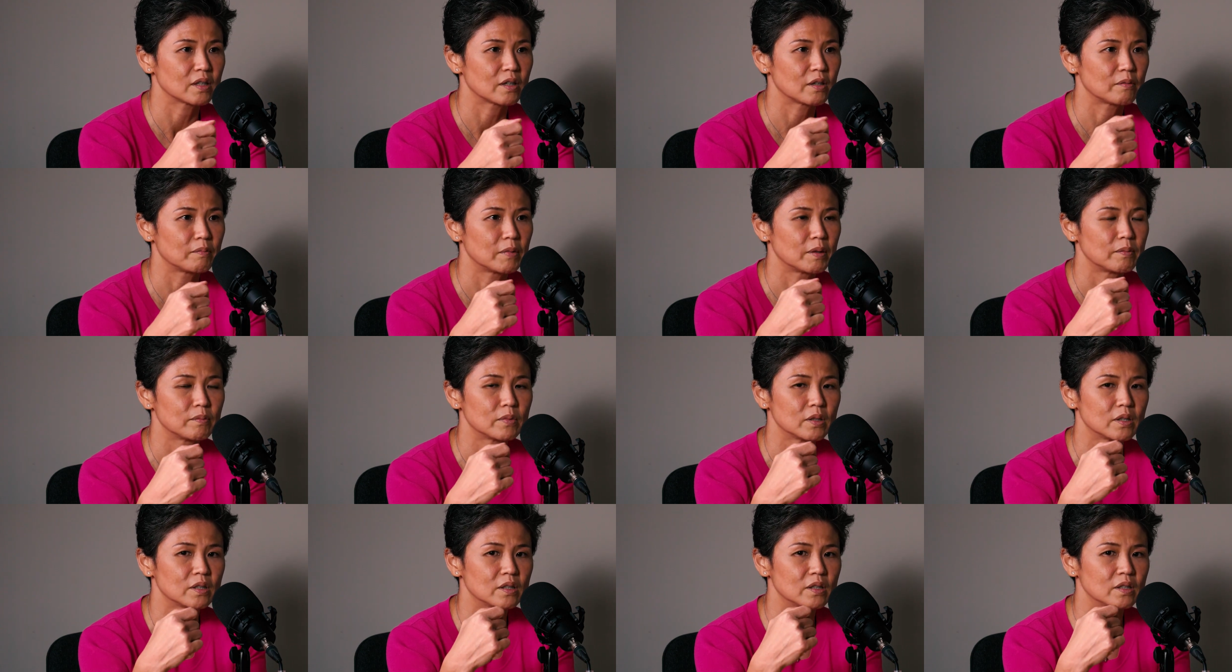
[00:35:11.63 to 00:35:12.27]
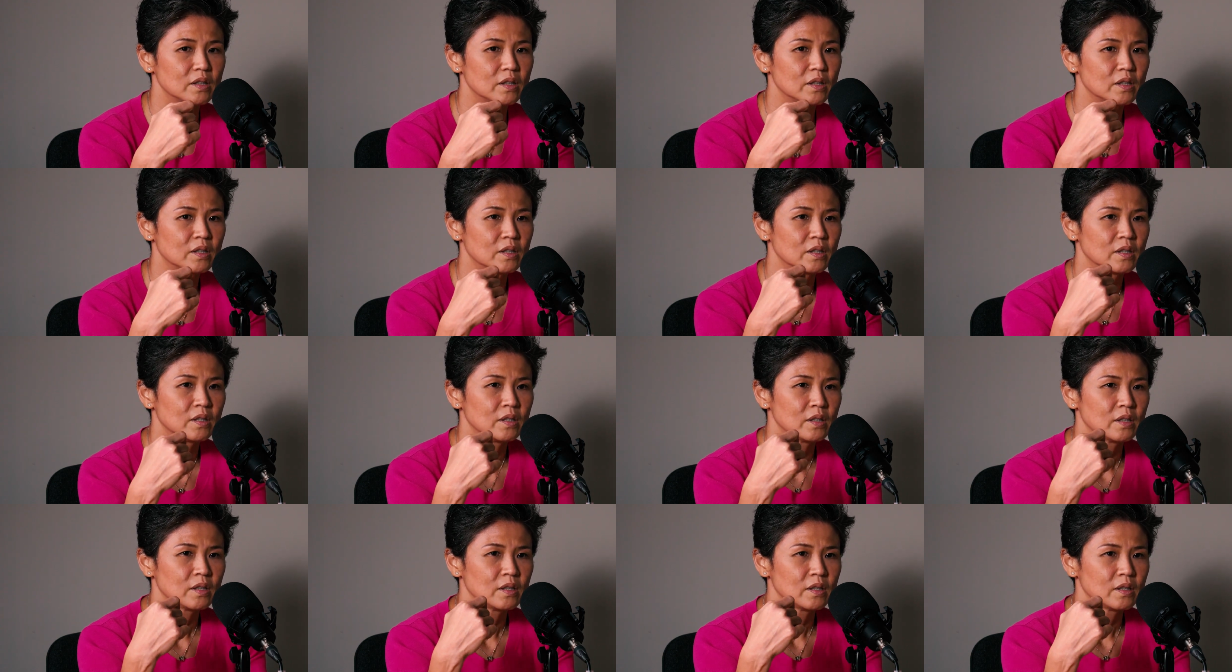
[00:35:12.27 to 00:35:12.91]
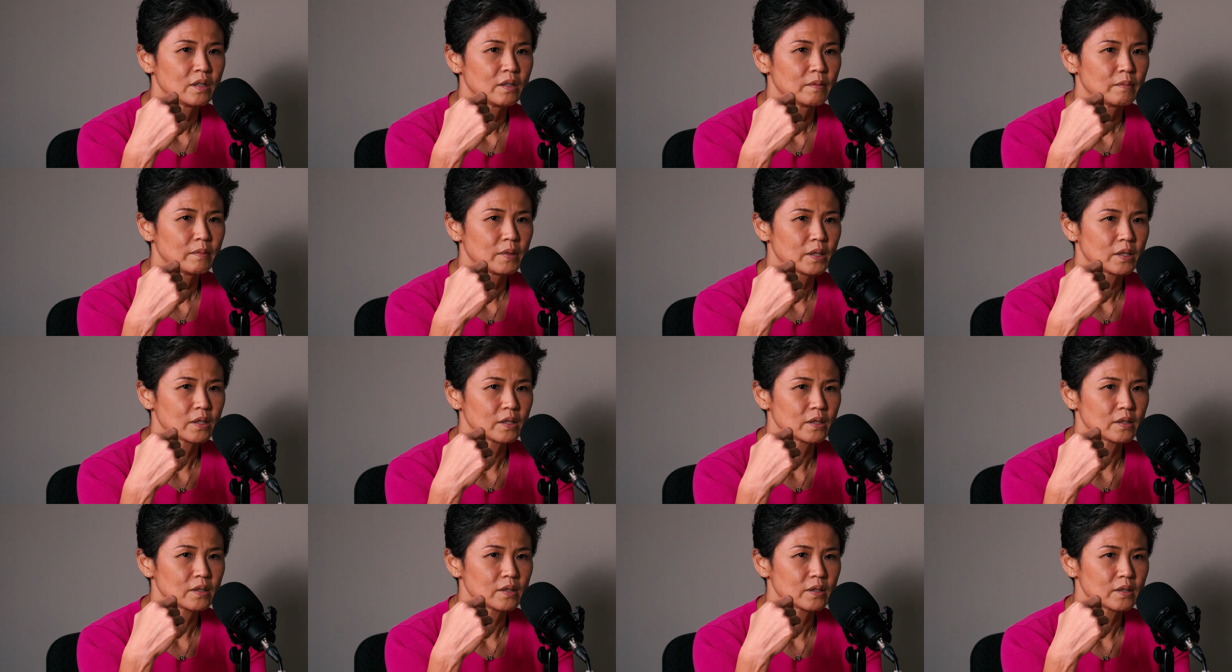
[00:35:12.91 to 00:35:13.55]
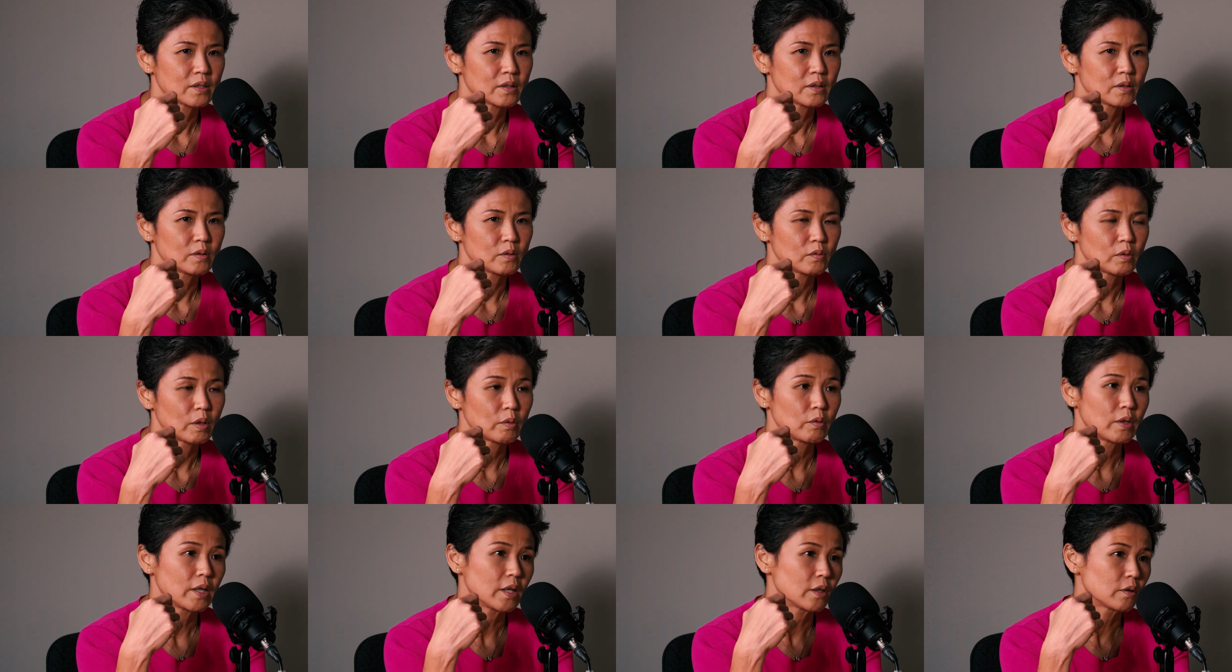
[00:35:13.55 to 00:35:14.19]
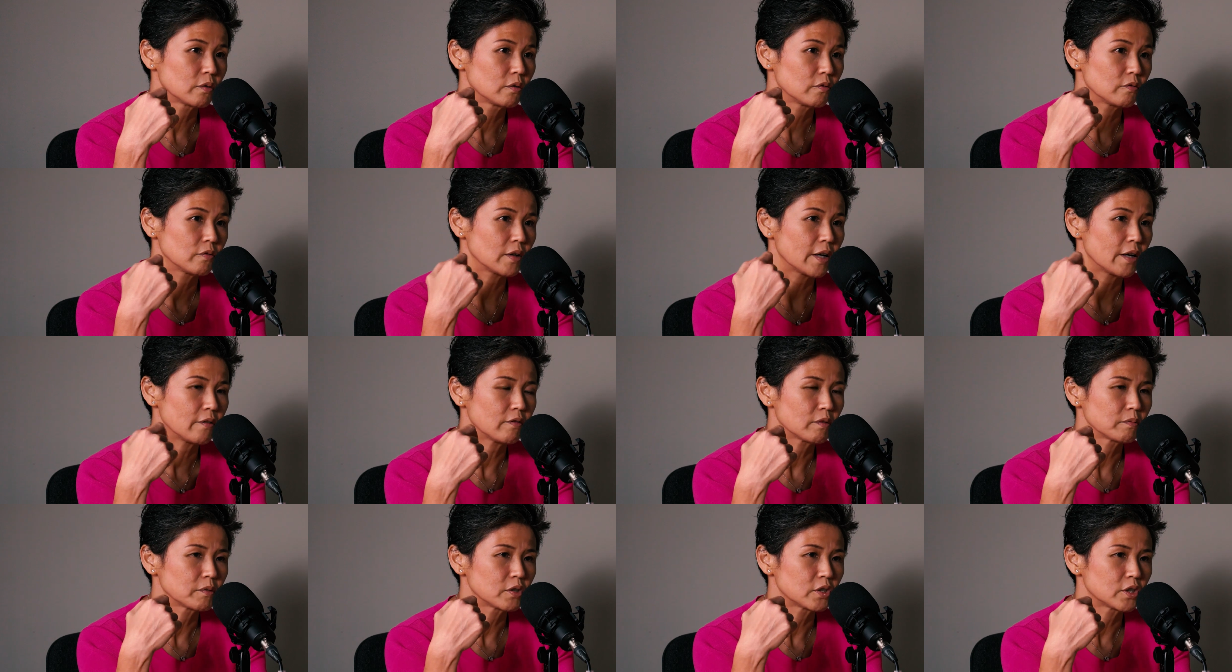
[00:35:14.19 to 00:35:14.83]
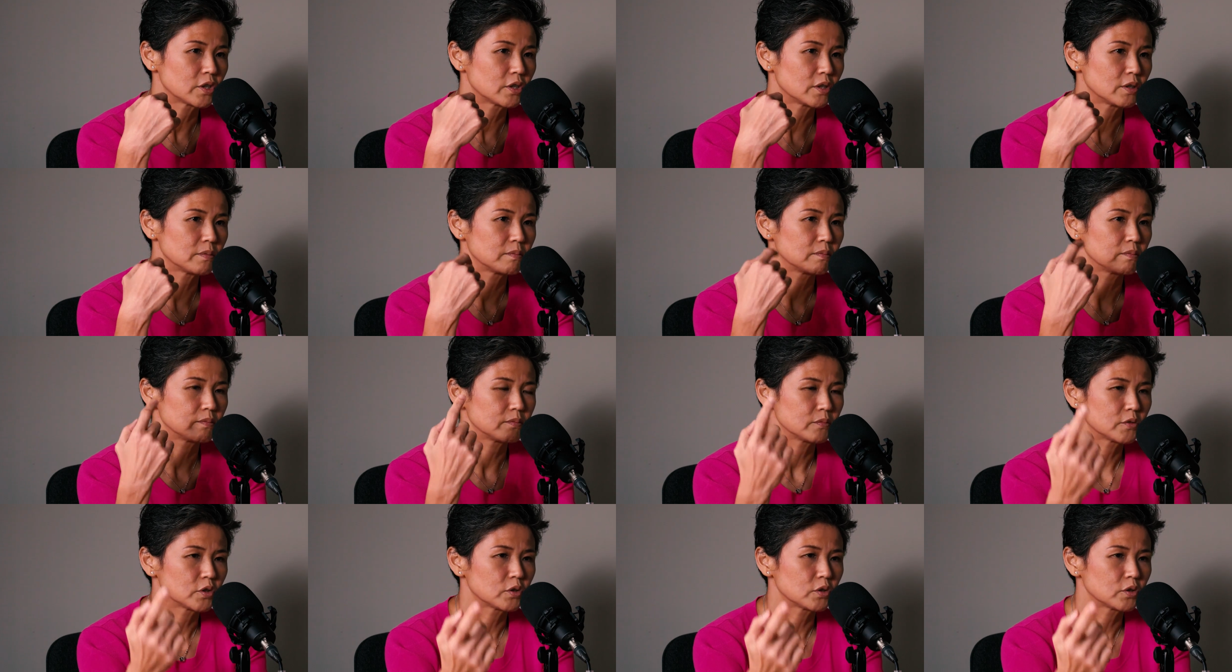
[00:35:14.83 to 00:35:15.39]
I remember because when we had to fly from the ship